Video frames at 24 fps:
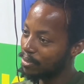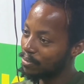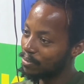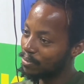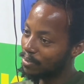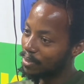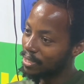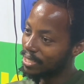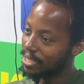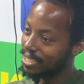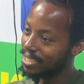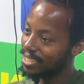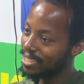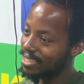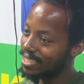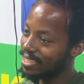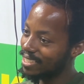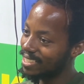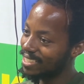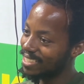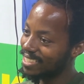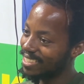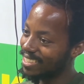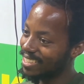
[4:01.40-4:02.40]

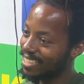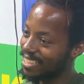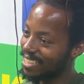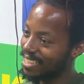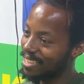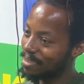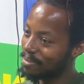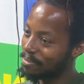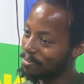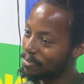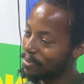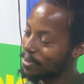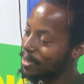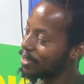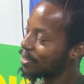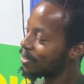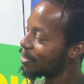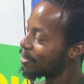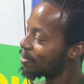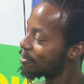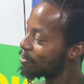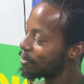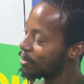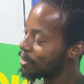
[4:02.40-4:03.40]
Rocky, we are
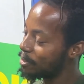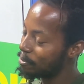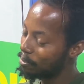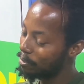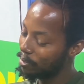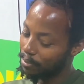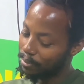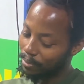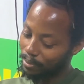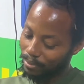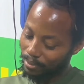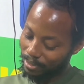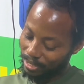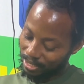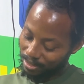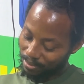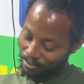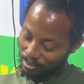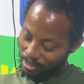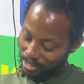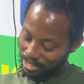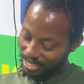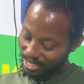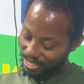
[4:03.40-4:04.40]
young people, and
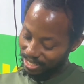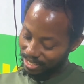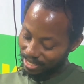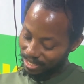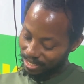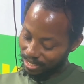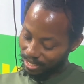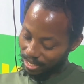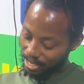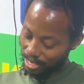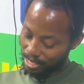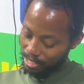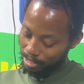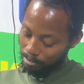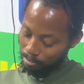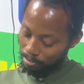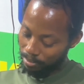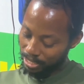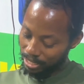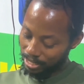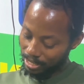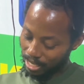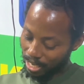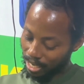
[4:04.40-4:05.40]
Rocky has
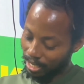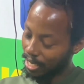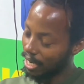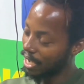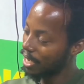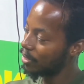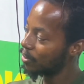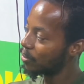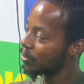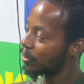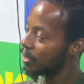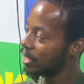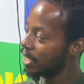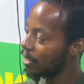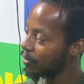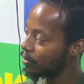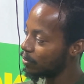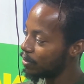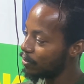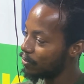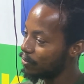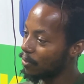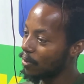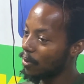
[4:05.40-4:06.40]
been an icon that
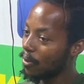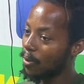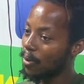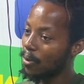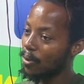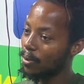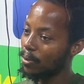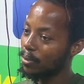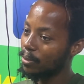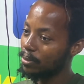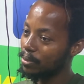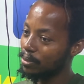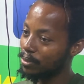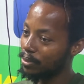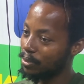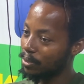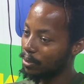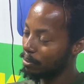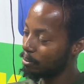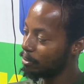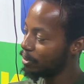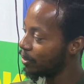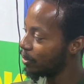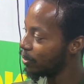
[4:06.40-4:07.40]
we've all,
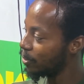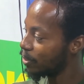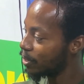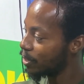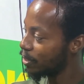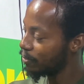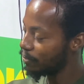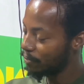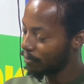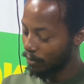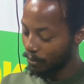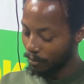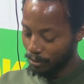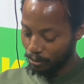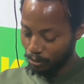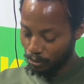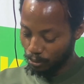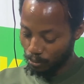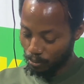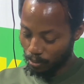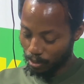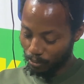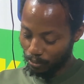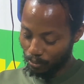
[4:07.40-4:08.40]
been looking forward
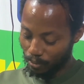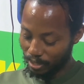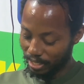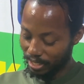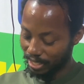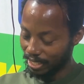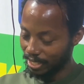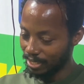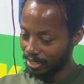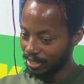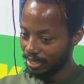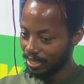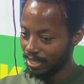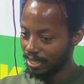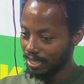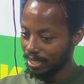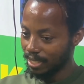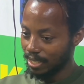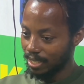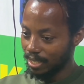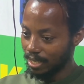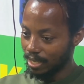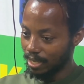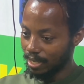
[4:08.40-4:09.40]
to work with. And
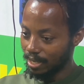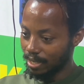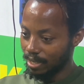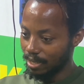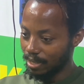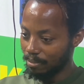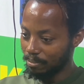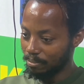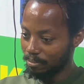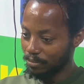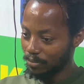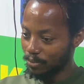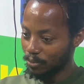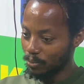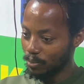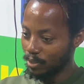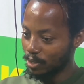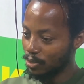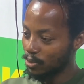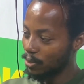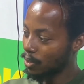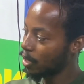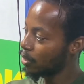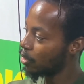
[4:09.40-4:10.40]
we
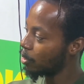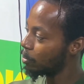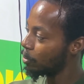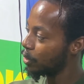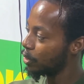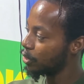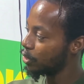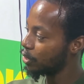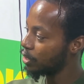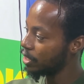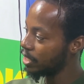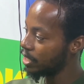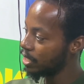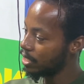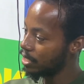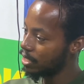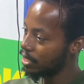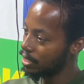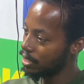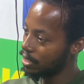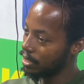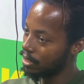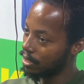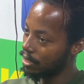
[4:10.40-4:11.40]
saw an
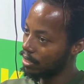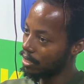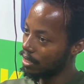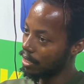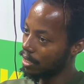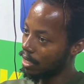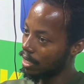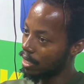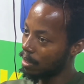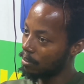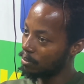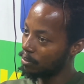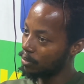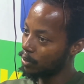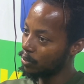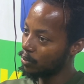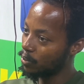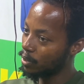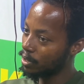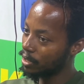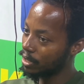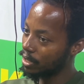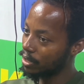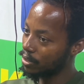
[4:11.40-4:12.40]
opportunity. We
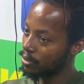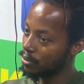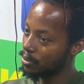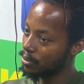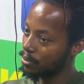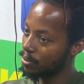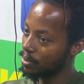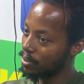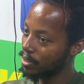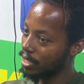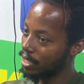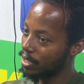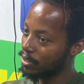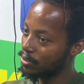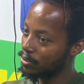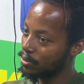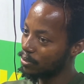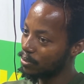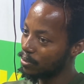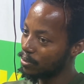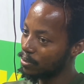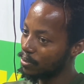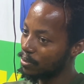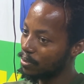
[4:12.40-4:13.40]
wanted to get
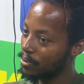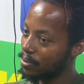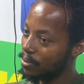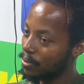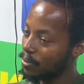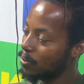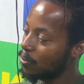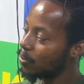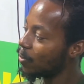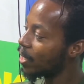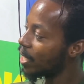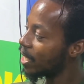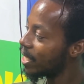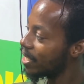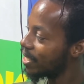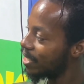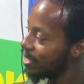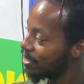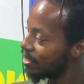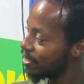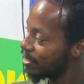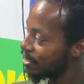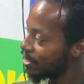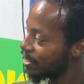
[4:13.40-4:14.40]
to where
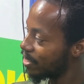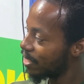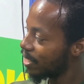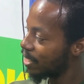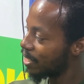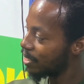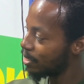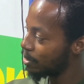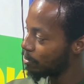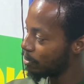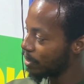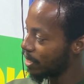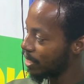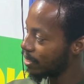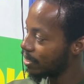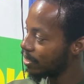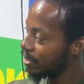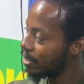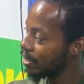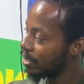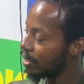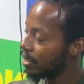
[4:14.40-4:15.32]
he's been,